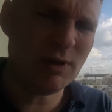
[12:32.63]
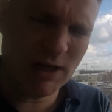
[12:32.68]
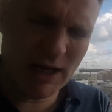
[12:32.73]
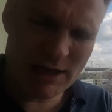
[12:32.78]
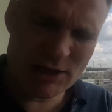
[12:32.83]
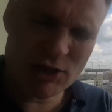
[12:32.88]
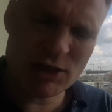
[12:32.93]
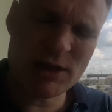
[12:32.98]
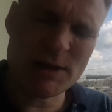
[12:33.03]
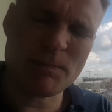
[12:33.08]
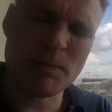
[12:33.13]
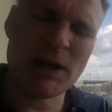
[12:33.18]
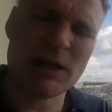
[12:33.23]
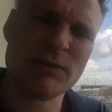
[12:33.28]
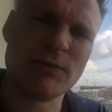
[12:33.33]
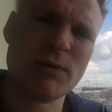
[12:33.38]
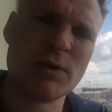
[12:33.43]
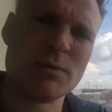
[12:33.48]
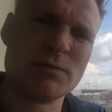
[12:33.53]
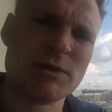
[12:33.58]
actually
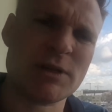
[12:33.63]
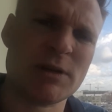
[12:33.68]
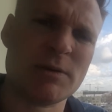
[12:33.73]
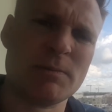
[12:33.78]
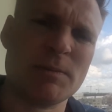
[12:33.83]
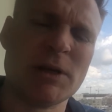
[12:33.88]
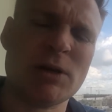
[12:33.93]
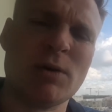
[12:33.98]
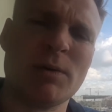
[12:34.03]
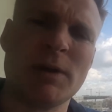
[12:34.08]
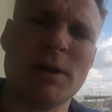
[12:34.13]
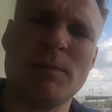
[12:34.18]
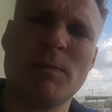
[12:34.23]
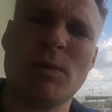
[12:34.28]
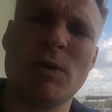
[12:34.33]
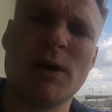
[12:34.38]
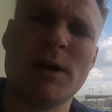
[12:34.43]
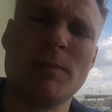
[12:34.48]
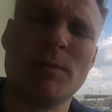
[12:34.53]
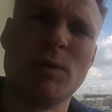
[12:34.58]
platforms are becoming
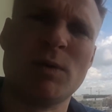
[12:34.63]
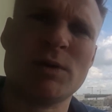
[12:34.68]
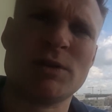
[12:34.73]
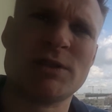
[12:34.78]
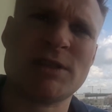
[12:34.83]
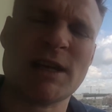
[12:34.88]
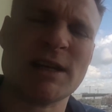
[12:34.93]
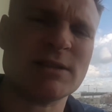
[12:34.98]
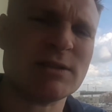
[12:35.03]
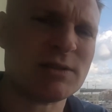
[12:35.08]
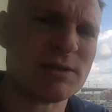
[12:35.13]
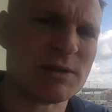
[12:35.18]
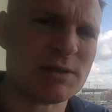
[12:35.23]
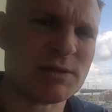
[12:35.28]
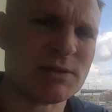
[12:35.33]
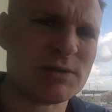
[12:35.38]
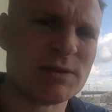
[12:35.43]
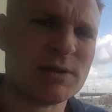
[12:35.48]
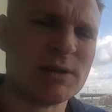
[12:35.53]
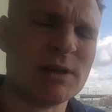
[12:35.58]
more and more censored
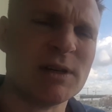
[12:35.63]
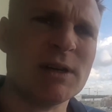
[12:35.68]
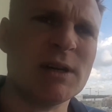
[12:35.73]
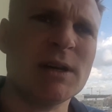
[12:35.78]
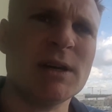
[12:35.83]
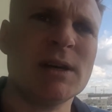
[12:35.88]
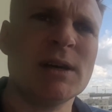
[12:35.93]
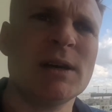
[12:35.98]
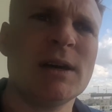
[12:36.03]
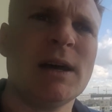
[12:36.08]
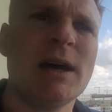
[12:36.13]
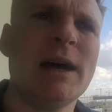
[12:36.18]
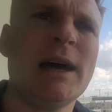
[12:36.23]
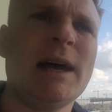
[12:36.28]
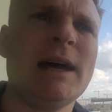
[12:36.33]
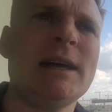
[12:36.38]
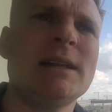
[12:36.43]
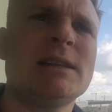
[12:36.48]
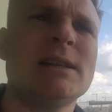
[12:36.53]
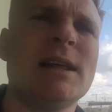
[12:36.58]
uh,
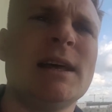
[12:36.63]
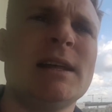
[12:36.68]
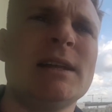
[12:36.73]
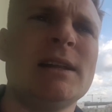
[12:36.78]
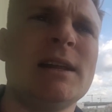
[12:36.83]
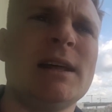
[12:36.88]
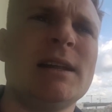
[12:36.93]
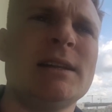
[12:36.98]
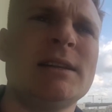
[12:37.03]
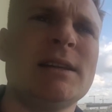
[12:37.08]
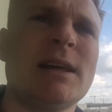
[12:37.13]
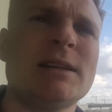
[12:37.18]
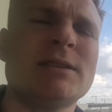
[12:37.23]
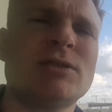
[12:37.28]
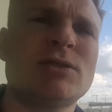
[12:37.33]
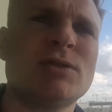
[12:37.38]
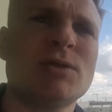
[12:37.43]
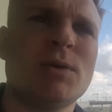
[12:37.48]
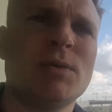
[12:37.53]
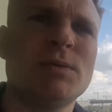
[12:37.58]
and, and and
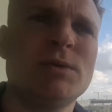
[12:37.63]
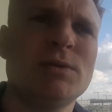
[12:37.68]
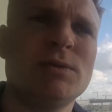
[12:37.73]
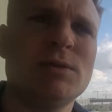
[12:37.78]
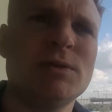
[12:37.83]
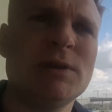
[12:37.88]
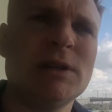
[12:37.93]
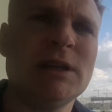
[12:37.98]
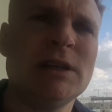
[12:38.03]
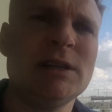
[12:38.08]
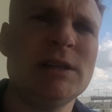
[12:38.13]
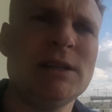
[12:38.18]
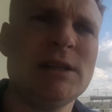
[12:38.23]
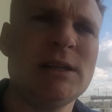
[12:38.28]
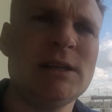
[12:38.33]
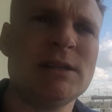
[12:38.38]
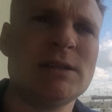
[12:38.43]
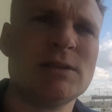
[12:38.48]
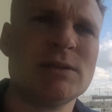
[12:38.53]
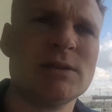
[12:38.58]
and so you really
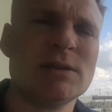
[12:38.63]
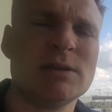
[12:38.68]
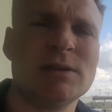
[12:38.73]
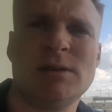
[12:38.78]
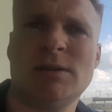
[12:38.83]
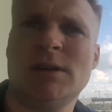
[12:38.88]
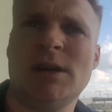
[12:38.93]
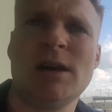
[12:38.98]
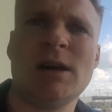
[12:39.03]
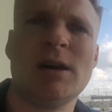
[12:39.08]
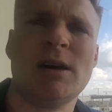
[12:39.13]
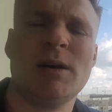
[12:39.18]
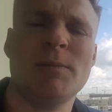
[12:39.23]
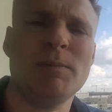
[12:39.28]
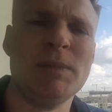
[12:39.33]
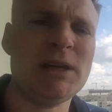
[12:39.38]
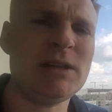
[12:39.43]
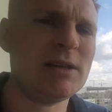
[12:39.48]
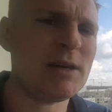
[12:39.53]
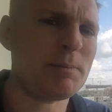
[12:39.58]
need yeah
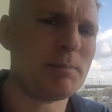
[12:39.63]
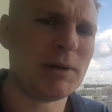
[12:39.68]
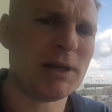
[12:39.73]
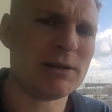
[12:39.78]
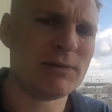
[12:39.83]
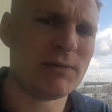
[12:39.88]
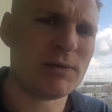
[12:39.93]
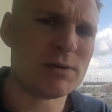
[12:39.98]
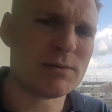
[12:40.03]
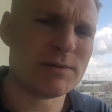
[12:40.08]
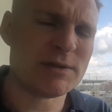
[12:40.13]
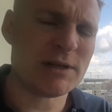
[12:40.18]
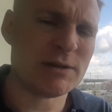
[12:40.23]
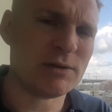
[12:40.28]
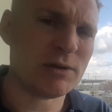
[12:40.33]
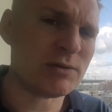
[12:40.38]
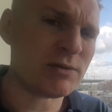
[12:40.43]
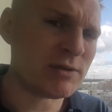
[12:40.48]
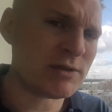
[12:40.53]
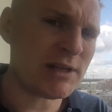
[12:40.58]
media platforms that are
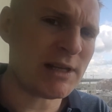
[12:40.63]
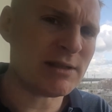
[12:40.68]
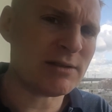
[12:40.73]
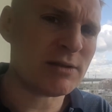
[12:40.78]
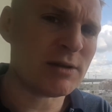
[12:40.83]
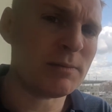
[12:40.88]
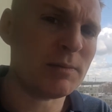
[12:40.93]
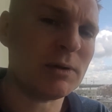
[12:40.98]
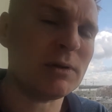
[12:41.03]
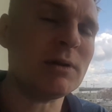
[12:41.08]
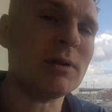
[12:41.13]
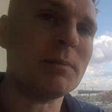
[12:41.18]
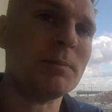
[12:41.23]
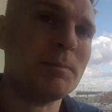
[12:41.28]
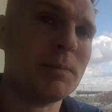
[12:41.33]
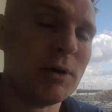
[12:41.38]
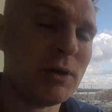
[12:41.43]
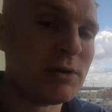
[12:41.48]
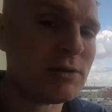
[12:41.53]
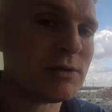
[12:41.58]
not
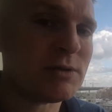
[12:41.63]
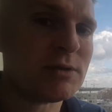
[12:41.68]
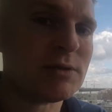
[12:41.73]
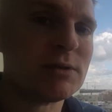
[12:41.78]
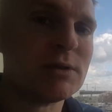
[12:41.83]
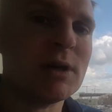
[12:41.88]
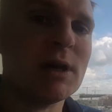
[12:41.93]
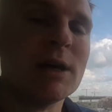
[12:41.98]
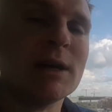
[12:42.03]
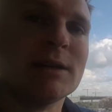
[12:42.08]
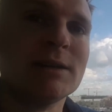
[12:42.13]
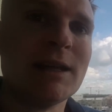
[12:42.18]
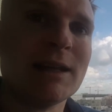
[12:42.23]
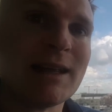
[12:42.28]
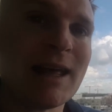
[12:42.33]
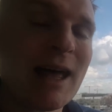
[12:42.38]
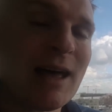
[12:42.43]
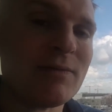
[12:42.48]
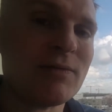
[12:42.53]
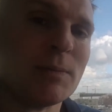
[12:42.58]
censorable plus
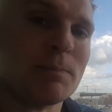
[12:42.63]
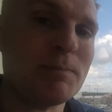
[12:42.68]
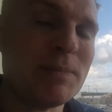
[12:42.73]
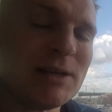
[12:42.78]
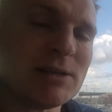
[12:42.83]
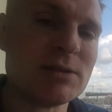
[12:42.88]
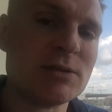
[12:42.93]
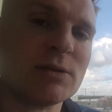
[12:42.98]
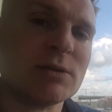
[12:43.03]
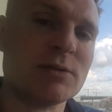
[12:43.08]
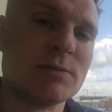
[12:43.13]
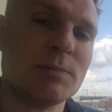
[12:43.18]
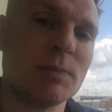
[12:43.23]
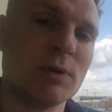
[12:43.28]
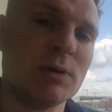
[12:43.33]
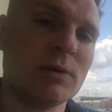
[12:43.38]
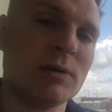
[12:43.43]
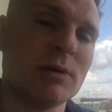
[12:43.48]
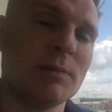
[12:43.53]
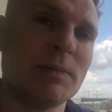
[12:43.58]
that have a business
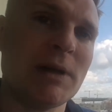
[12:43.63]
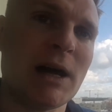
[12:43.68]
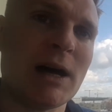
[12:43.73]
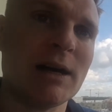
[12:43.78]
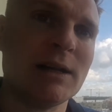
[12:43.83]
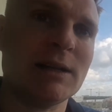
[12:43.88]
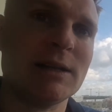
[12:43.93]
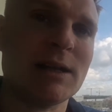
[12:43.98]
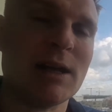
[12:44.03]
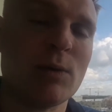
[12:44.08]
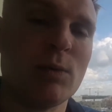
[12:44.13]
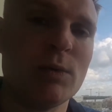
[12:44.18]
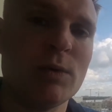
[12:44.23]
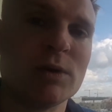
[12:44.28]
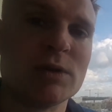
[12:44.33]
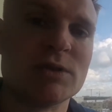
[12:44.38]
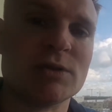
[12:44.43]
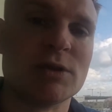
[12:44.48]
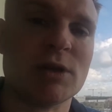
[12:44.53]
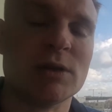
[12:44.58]
model behind it that
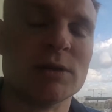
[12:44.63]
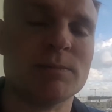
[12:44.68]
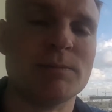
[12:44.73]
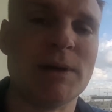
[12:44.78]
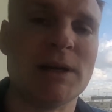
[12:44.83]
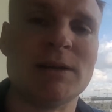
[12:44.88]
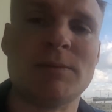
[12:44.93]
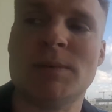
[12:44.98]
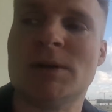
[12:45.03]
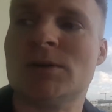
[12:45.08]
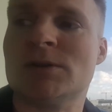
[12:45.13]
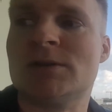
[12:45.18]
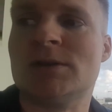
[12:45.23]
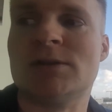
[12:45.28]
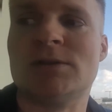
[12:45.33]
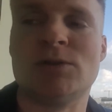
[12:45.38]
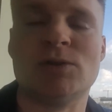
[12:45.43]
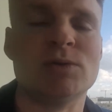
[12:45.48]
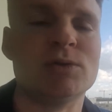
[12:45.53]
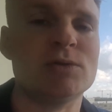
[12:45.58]
works a lot better because
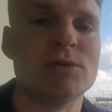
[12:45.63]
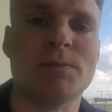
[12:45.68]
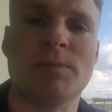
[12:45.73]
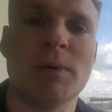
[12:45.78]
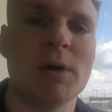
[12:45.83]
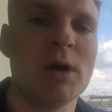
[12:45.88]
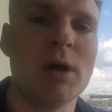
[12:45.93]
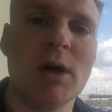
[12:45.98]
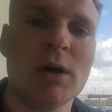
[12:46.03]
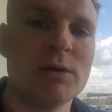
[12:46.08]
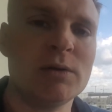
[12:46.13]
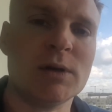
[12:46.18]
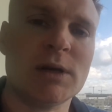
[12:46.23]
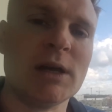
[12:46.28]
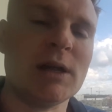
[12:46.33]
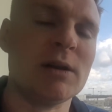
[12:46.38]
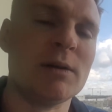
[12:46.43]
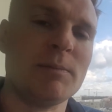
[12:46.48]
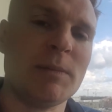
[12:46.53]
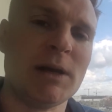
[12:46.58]
this YouTube, you
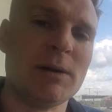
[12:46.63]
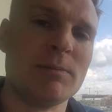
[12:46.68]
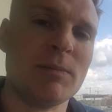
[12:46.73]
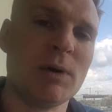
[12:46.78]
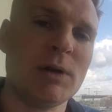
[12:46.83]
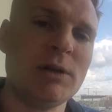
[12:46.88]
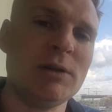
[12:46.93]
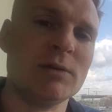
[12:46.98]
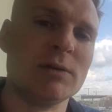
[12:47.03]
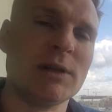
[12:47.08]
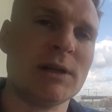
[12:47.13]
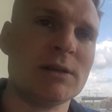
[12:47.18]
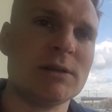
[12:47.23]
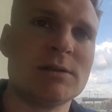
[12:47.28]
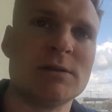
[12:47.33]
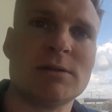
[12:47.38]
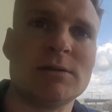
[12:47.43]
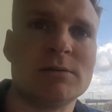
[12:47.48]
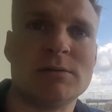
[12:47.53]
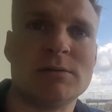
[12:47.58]
cannot make money on that.
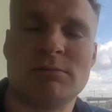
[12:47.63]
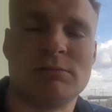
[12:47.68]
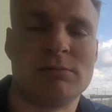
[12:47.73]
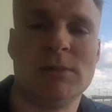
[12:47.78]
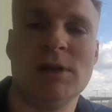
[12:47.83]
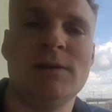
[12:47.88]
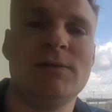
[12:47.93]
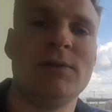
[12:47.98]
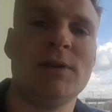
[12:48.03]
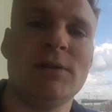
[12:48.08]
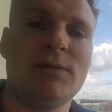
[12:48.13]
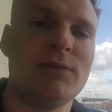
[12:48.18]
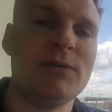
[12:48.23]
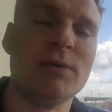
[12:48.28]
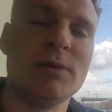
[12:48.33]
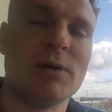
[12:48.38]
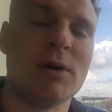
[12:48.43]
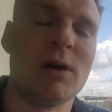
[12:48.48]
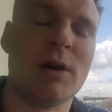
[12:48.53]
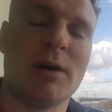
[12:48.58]
Even if
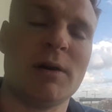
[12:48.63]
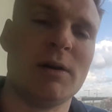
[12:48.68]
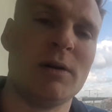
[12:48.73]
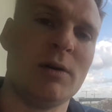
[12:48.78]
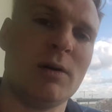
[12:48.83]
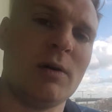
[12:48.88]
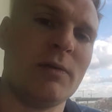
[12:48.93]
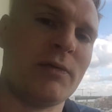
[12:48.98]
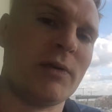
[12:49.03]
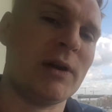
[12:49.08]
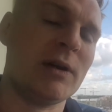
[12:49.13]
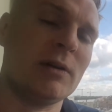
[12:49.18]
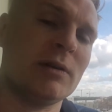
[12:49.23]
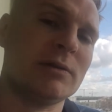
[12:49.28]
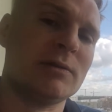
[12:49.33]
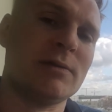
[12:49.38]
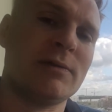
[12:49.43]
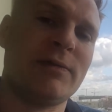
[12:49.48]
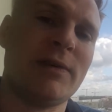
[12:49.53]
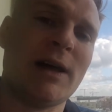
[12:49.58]
you are offering a
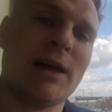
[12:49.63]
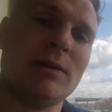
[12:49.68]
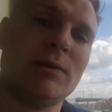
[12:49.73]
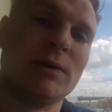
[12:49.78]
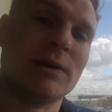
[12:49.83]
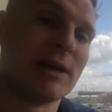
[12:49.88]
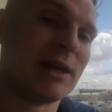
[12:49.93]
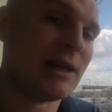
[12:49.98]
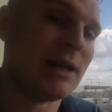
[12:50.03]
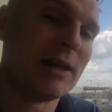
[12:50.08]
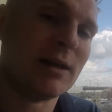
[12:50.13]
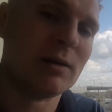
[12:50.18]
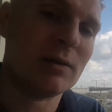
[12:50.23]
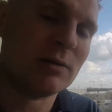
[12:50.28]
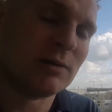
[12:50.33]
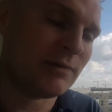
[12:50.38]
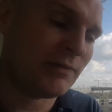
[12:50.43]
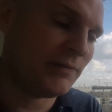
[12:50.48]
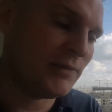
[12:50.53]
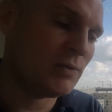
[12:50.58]
lot of value, getting a
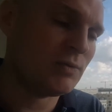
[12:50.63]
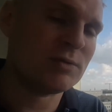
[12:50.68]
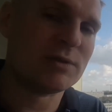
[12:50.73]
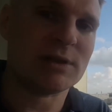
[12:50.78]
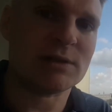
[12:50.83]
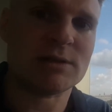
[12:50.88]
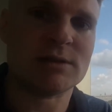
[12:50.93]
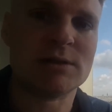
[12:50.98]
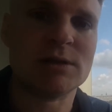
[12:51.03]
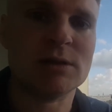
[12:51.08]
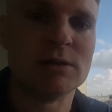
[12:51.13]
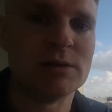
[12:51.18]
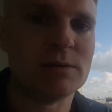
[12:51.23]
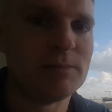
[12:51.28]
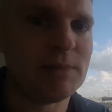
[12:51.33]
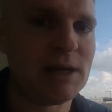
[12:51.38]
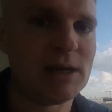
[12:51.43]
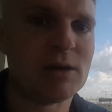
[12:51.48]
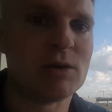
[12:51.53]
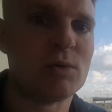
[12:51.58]
lot of views, and still you
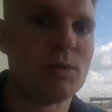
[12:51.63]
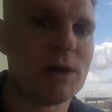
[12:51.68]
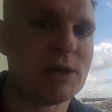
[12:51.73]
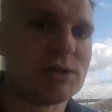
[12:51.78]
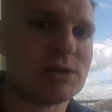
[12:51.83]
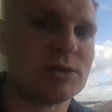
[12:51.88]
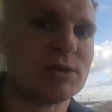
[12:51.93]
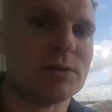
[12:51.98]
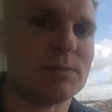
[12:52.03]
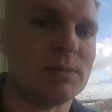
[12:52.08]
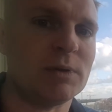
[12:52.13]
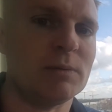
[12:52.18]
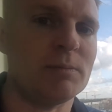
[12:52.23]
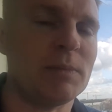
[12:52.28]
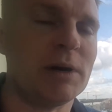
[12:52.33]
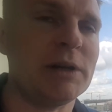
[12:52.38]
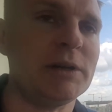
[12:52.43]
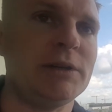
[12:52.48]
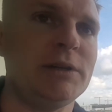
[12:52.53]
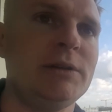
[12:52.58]
make questionable
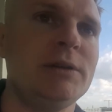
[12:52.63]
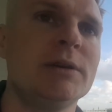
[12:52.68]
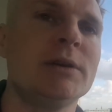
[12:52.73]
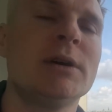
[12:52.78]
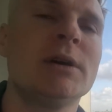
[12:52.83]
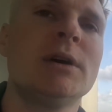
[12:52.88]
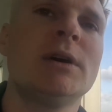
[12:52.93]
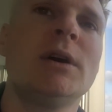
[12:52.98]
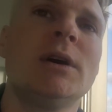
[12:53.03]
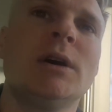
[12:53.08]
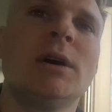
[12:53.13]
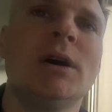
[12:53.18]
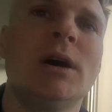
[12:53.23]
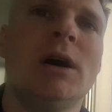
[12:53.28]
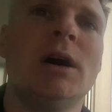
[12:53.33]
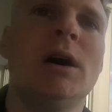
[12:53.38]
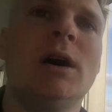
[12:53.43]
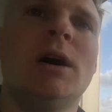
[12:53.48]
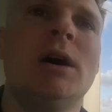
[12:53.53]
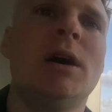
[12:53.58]
money. Uh,